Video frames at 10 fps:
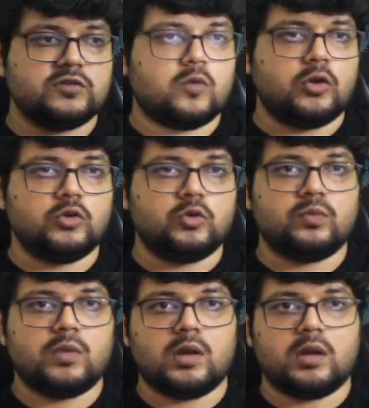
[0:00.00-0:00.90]
want to
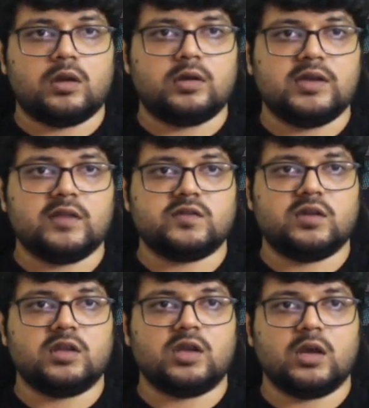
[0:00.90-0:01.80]
uh, test
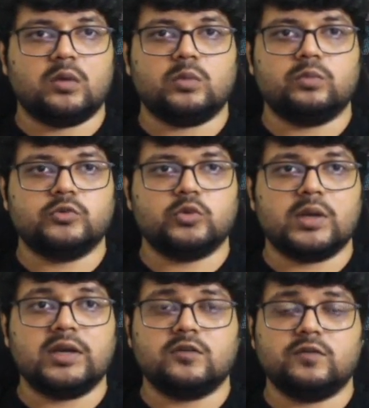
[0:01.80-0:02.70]
how to
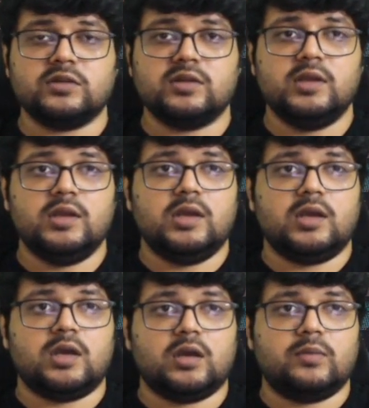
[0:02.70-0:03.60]
connect with
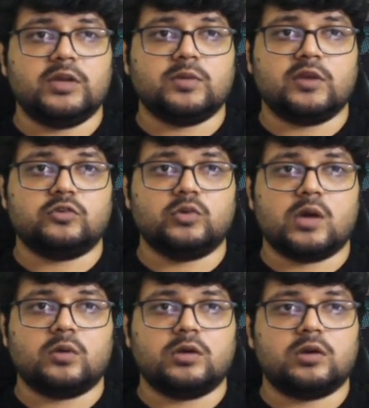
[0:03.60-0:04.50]
uh, MetaMask to
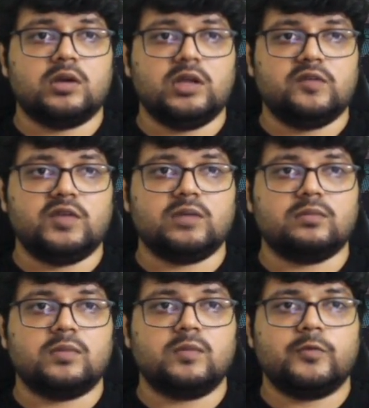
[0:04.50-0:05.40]
our EVM
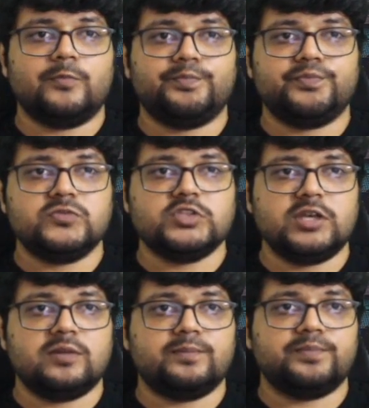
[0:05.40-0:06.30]

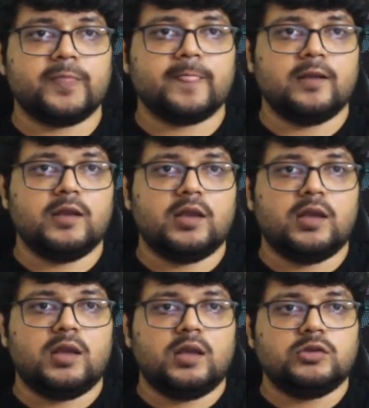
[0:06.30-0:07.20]
chain.
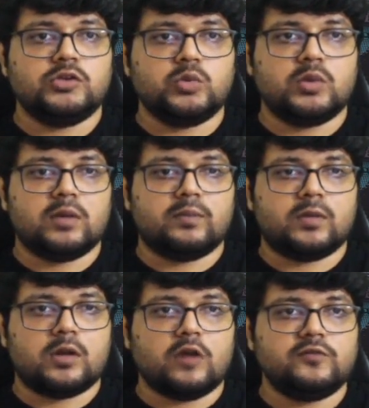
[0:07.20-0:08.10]
To
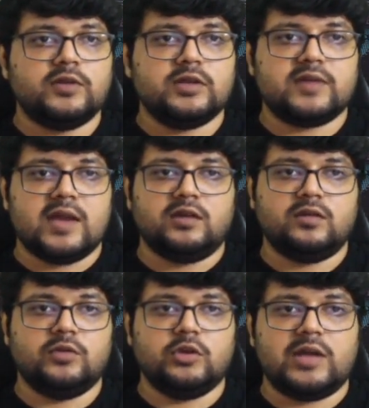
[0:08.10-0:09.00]
configure that,
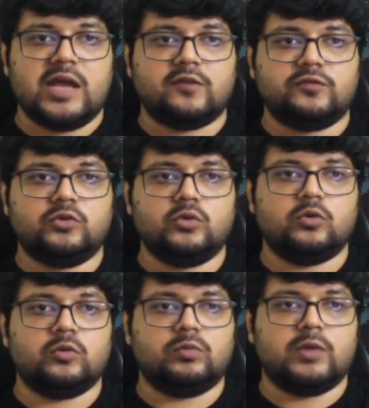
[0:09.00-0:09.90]
you'll have
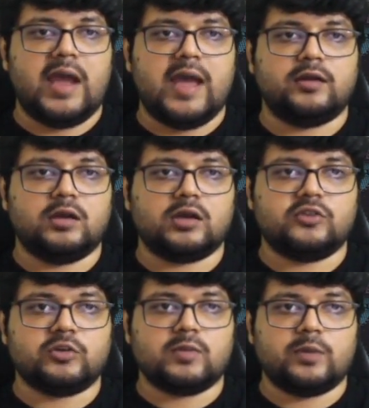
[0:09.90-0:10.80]
to add a
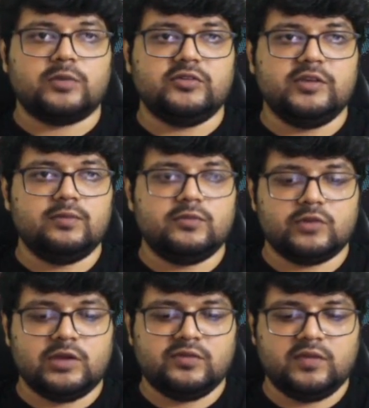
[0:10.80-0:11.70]
custom RPC. So
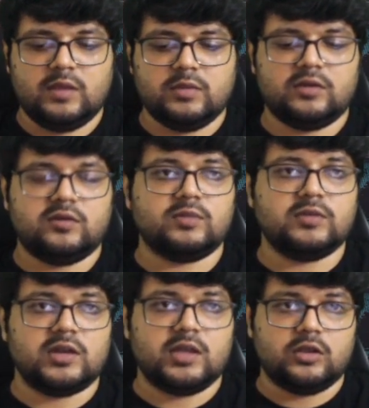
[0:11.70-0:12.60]
let's name it something
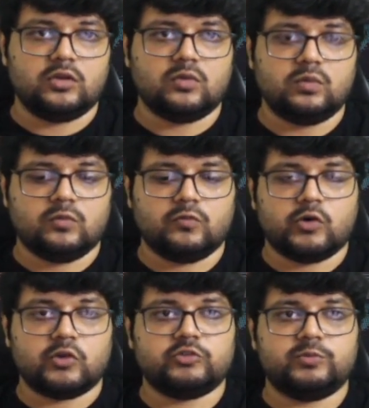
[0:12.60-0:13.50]
like, you know,
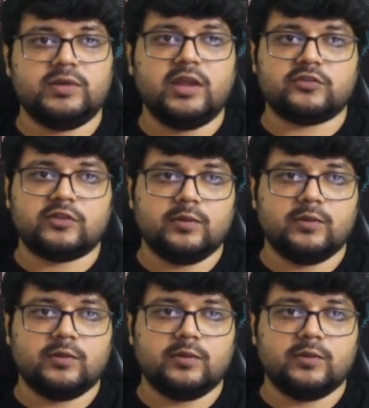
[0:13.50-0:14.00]
wasp test.